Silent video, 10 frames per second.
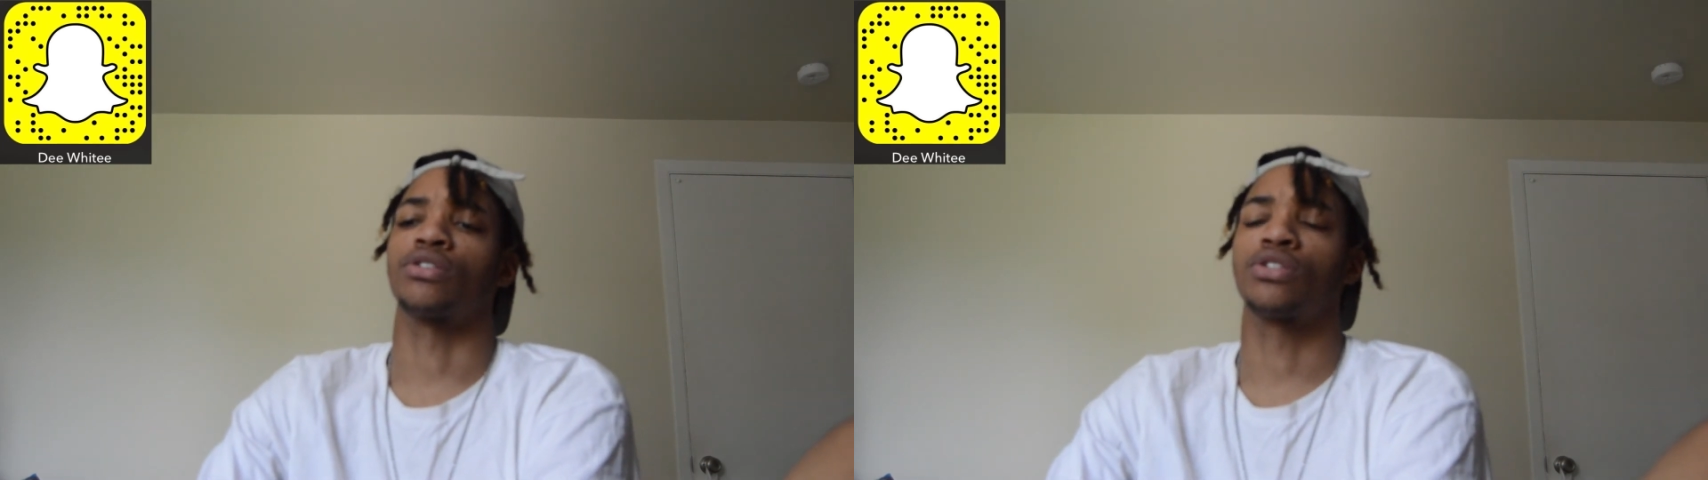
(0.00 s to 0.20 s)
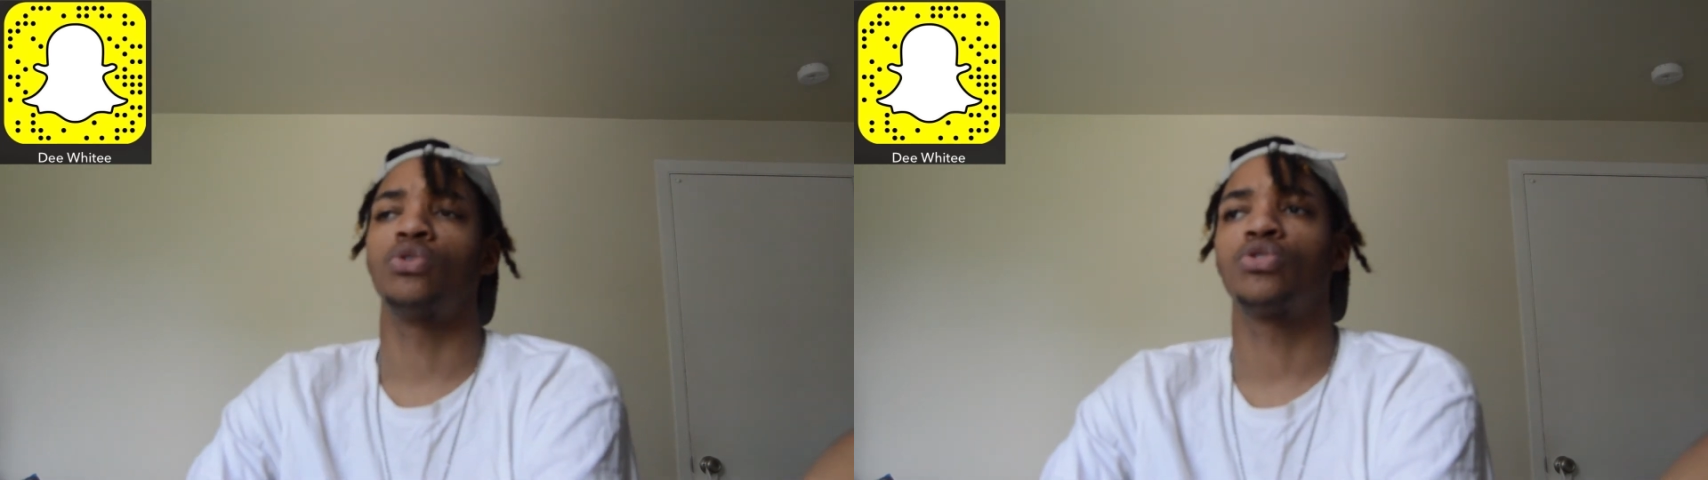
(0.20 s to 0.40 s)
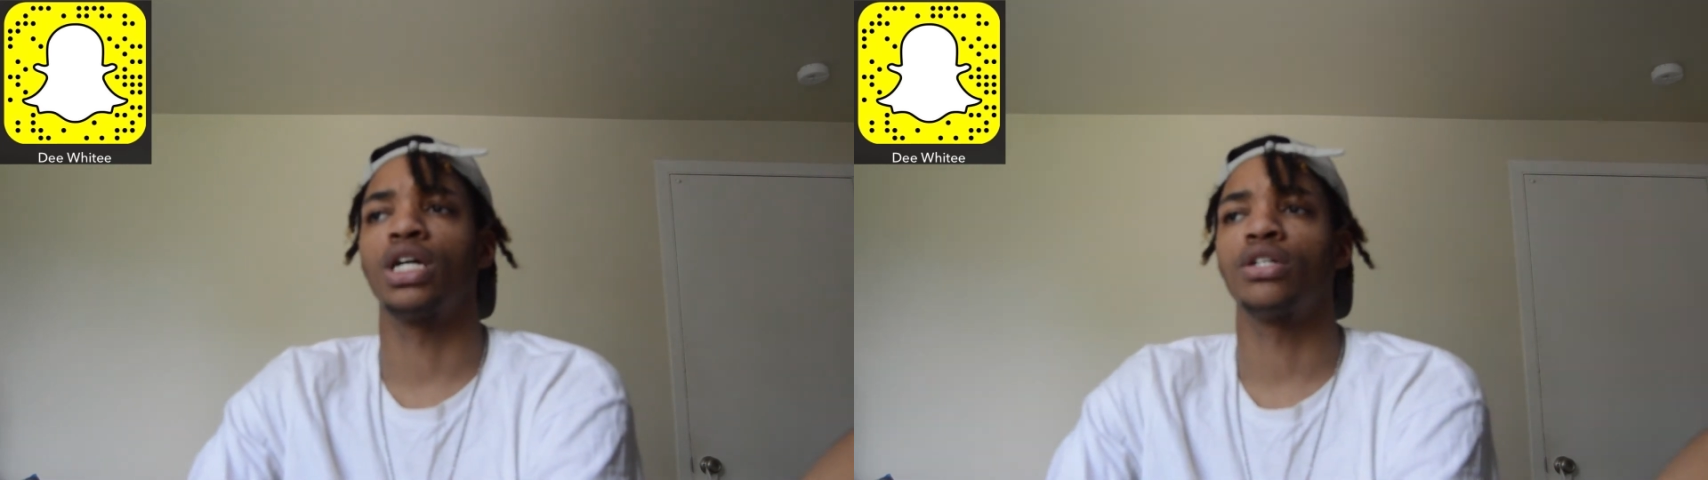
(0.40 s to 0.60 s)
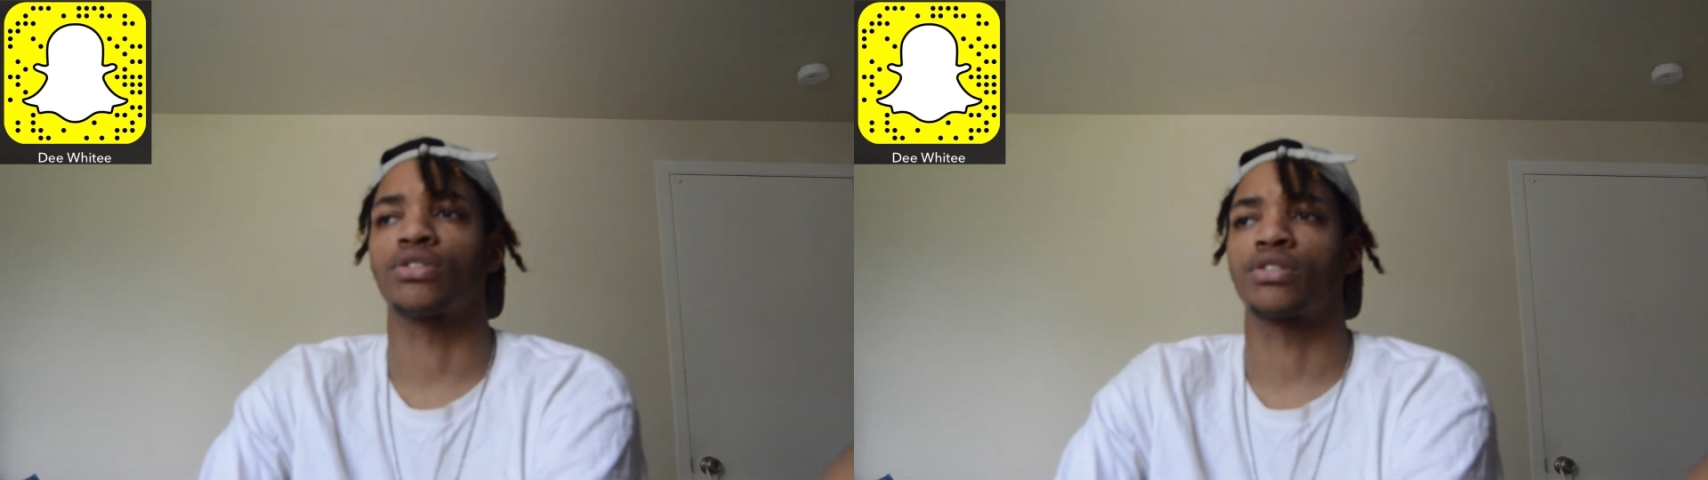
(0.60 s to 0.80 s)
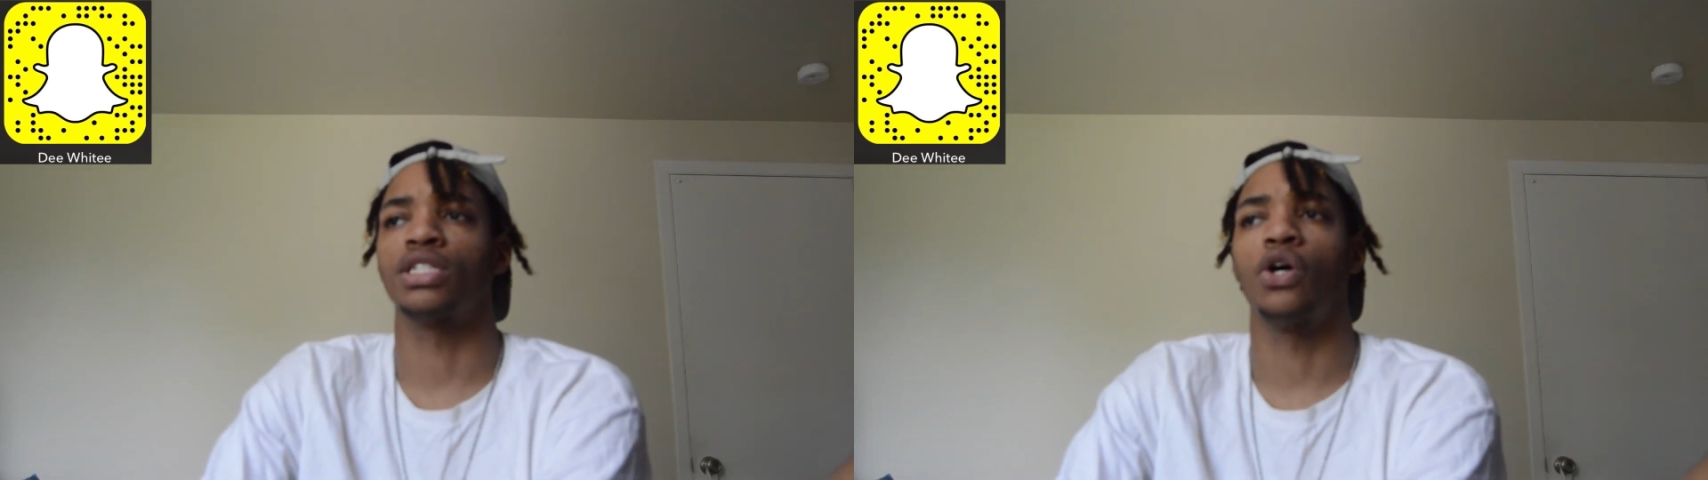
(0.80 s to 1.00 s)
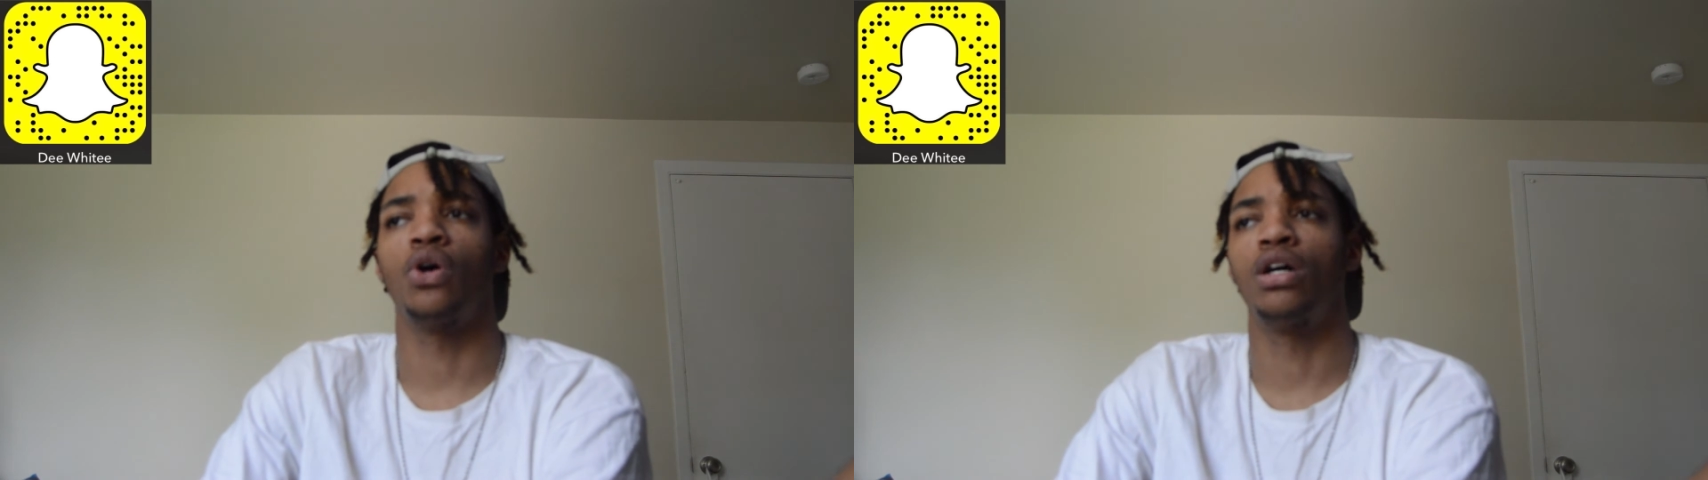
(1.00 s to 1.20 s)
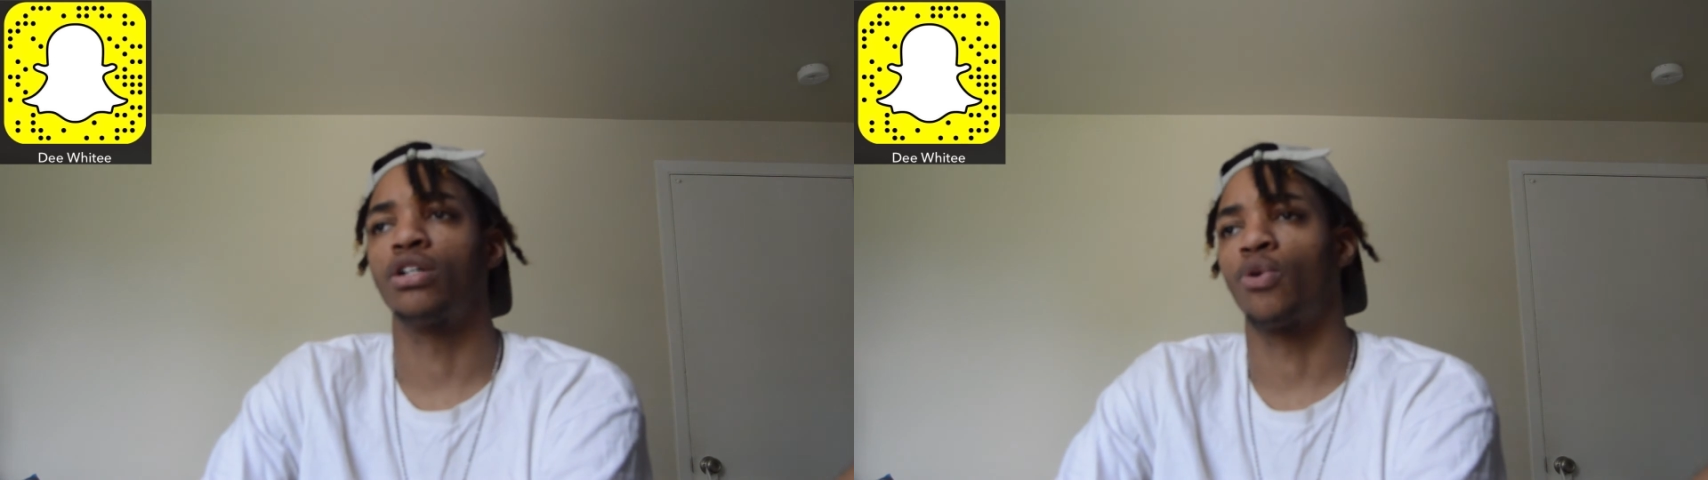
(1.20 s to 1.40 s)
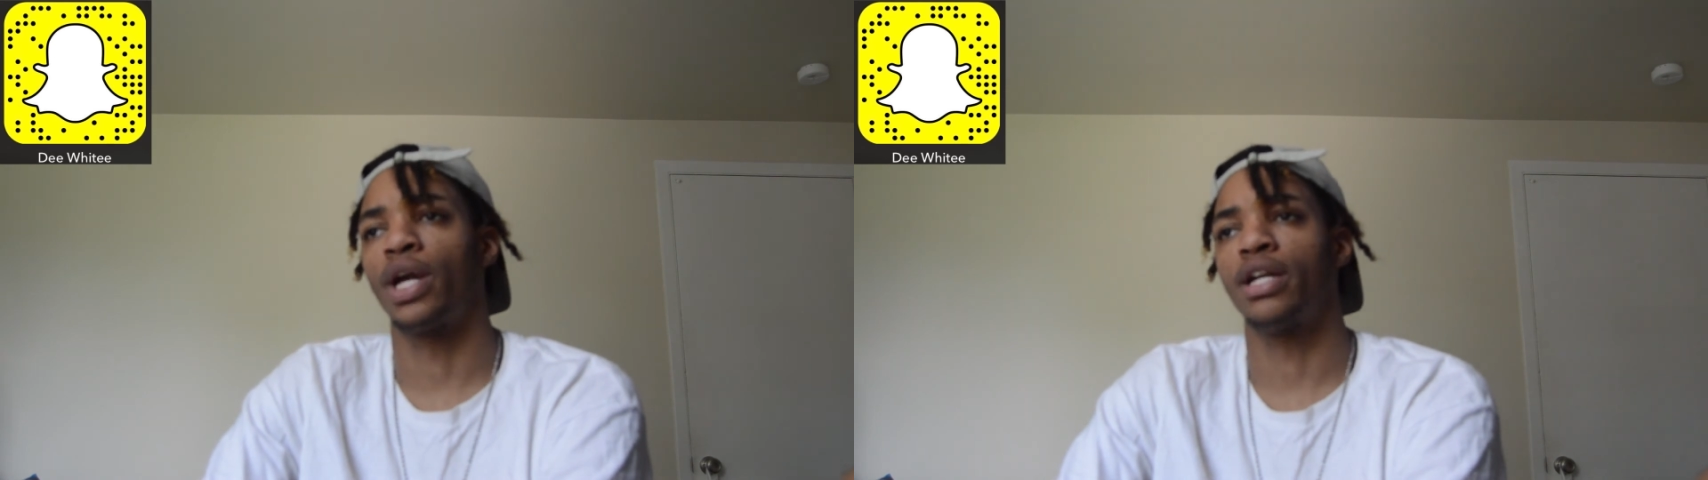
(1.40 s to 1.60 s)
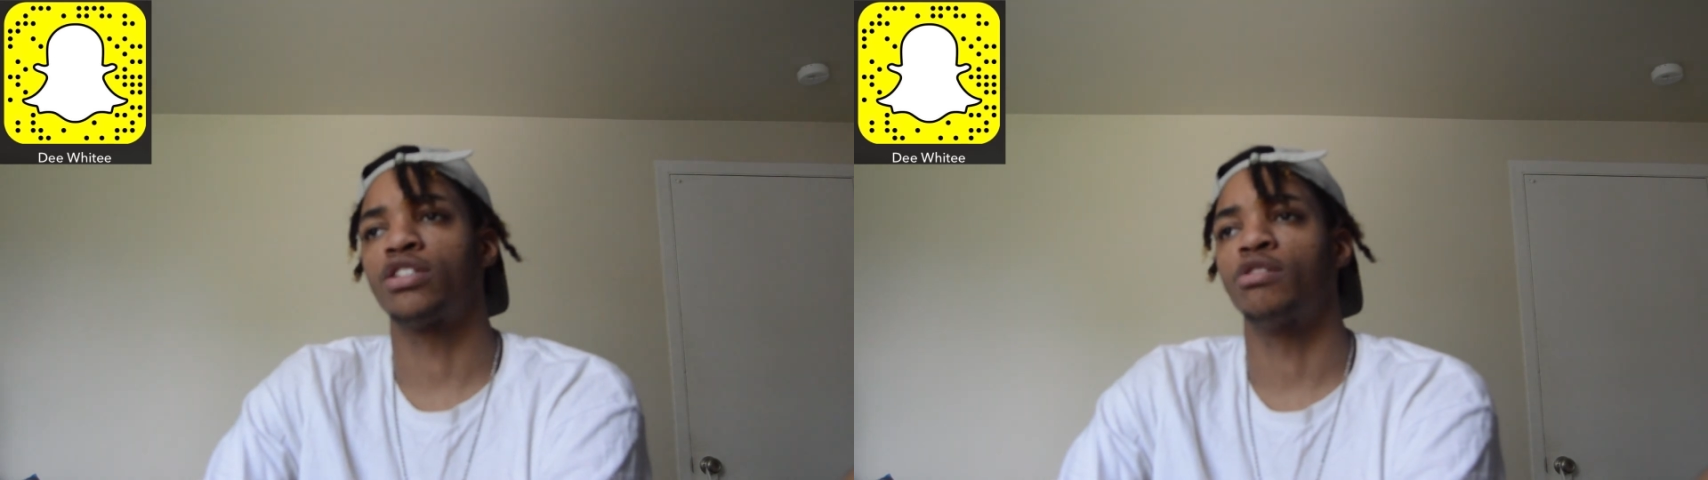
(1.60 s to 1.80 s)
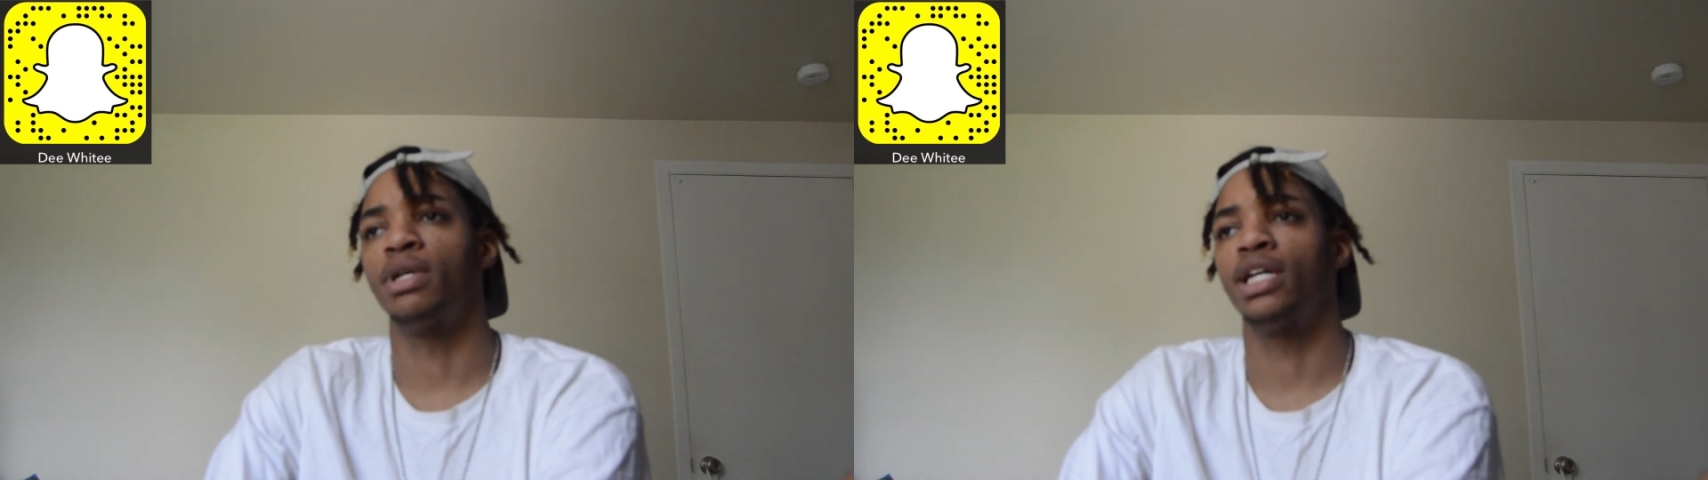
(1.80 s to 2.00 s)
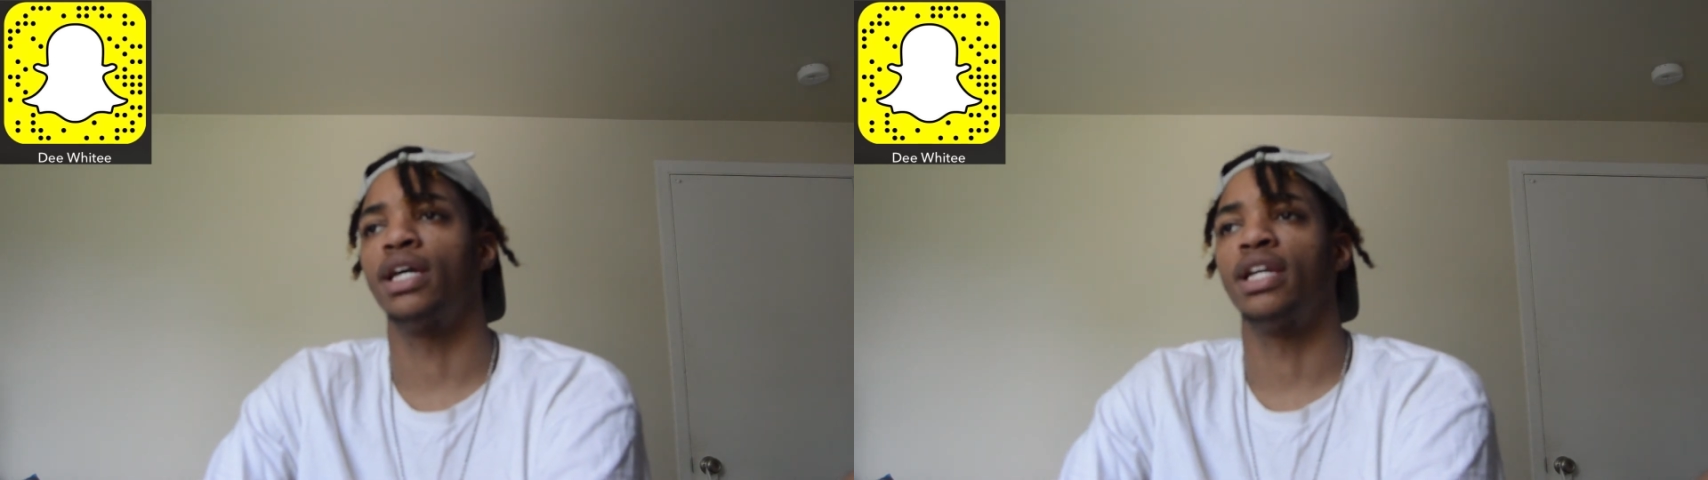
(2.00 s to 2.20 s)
because 2 Chainz was so underrated to me,